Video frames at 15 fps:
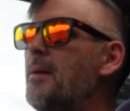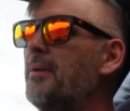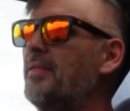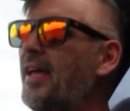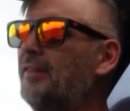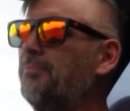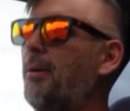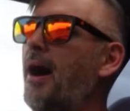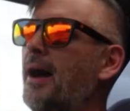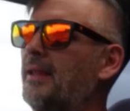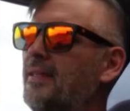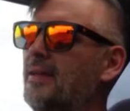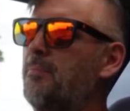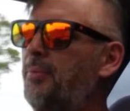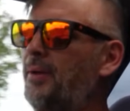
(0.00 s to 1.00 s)
but that's part
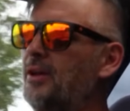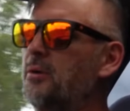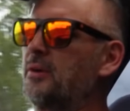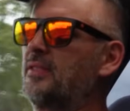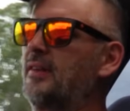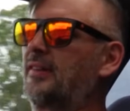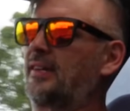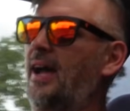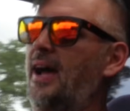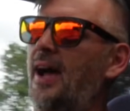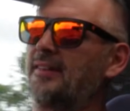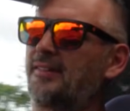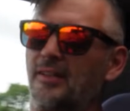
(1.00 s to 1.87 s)
of the appeal of this car.